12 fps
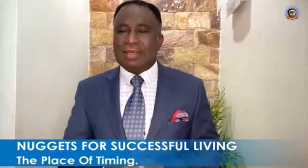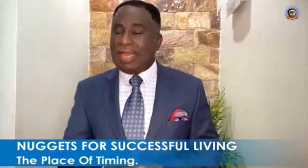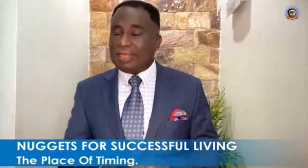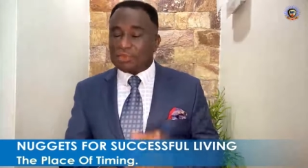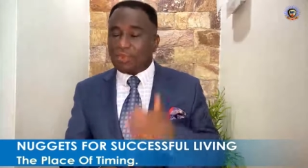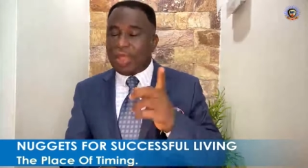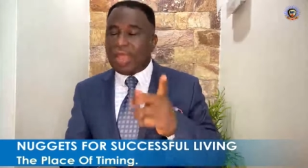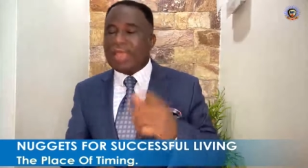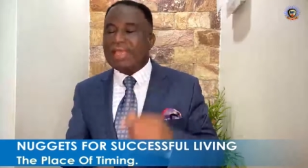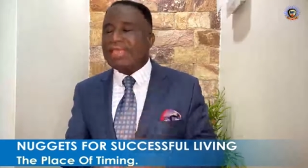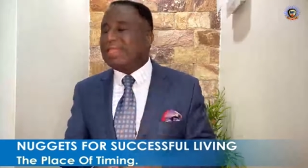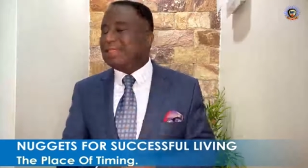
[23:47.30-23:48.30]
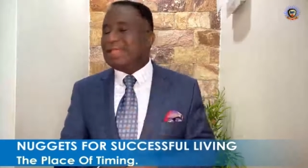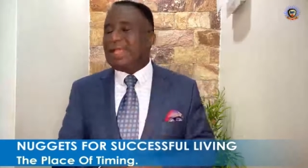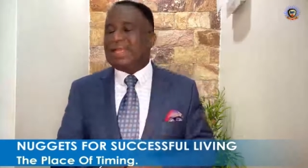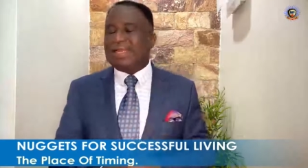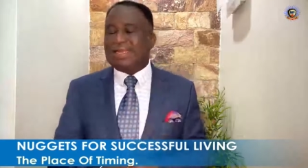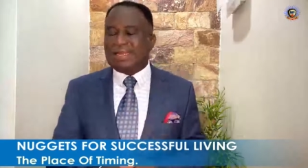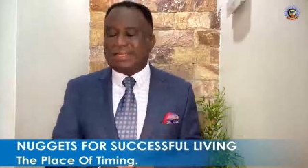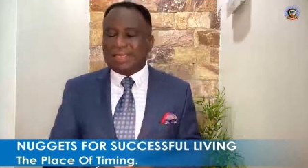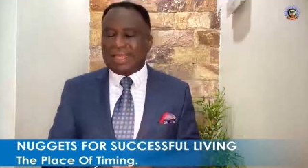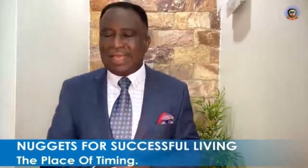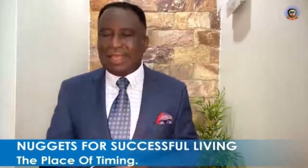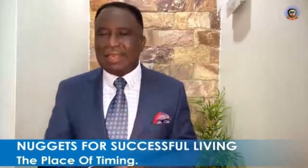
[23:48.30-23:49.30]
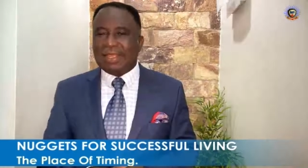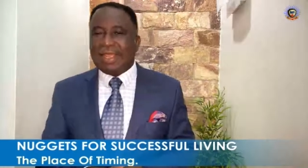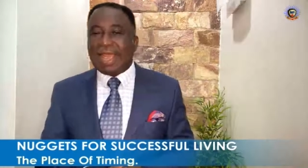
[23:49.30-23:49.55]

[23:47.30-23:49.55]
That's why he said in Ezekiel,